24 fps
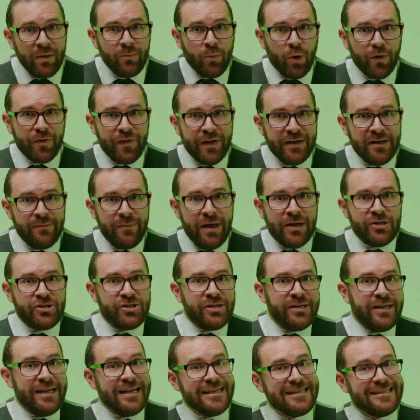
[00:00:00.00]
more thing to
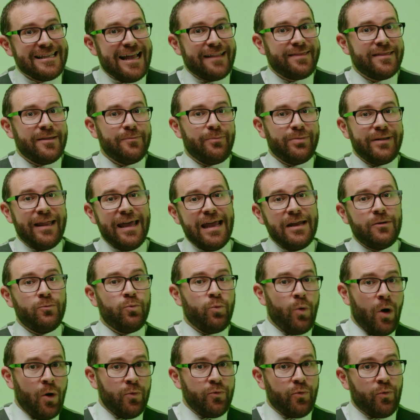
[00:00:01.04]
mention is that the blade
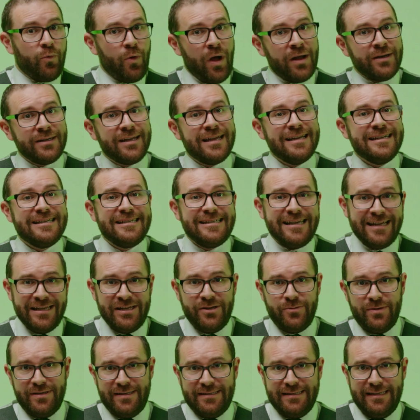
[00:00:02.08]
won't run
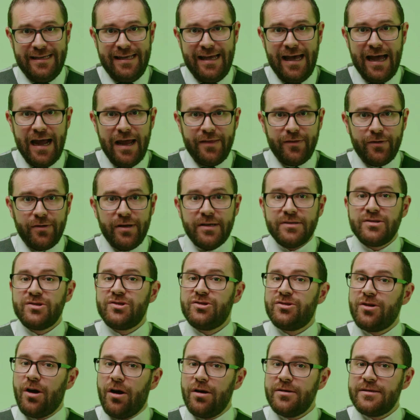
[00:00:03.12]
continuously either. It
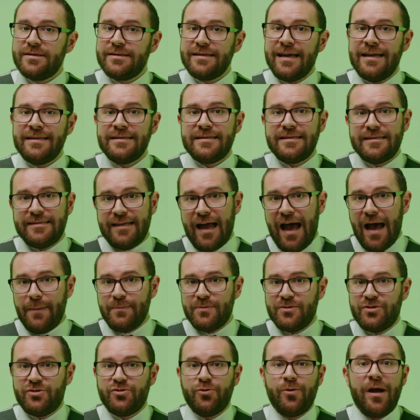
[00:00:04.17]
starts and
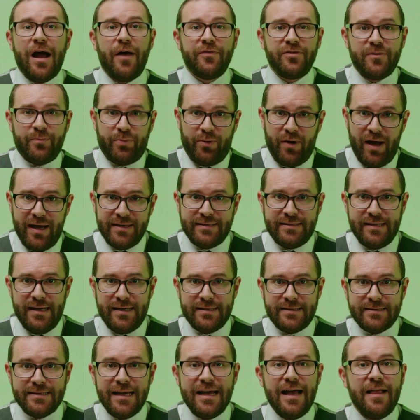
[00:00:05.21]
stops throughout the
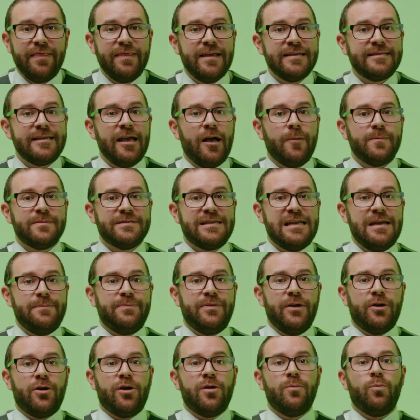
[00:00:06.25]
process. This helps keep
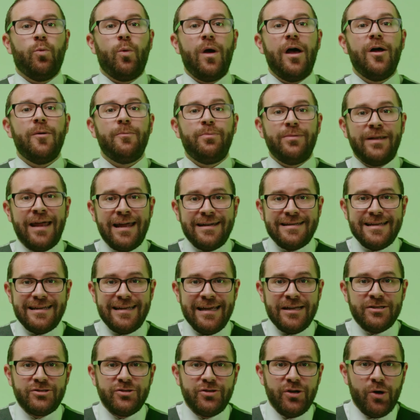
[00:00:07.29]
the herb well blended
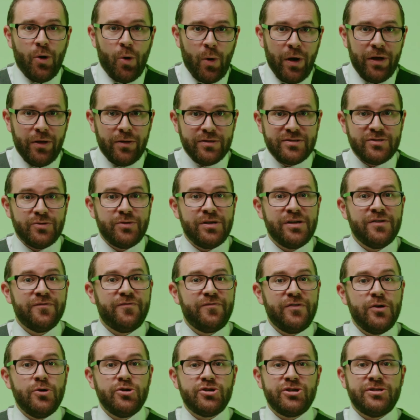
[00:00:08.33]
into the oil so the
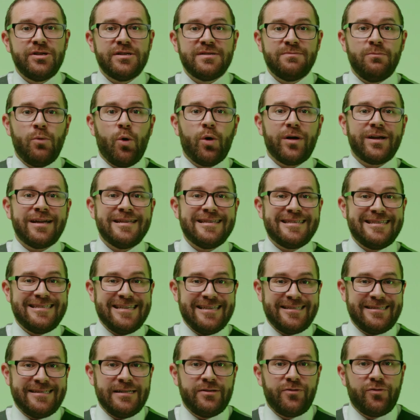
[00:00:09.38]
infusion is more
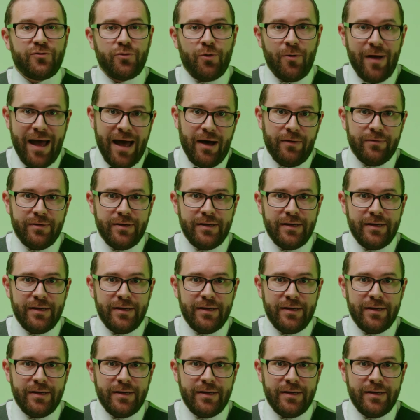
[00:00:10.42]
consistent throughout.